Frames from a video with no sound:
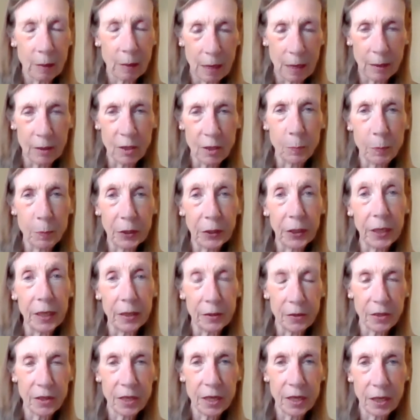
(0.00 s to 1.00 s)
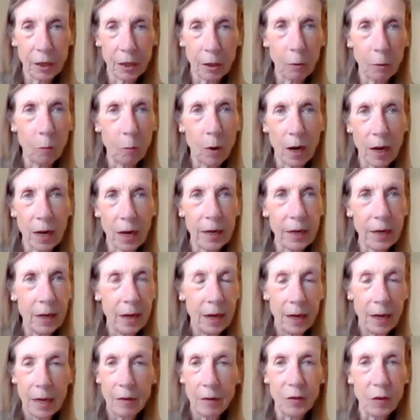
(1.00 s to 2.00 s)
experienced here, why
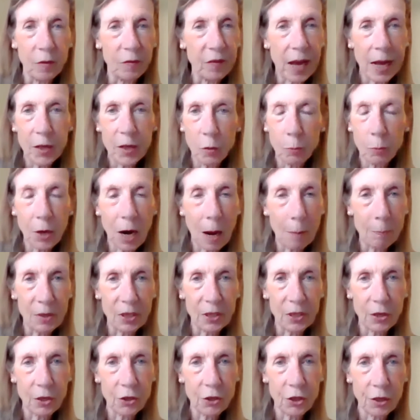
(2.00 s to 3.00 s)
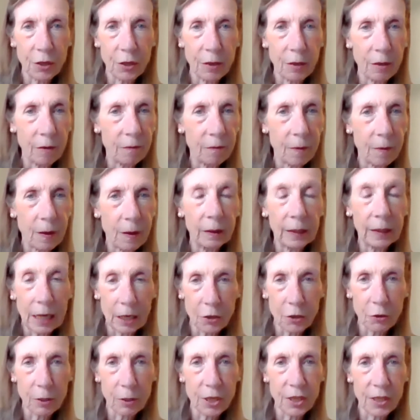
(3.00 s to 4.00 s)
if the value proposition of
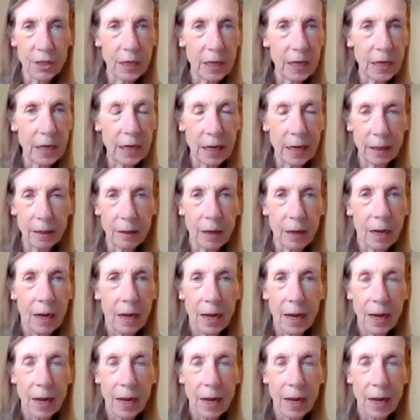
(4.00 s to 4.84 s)
electricity and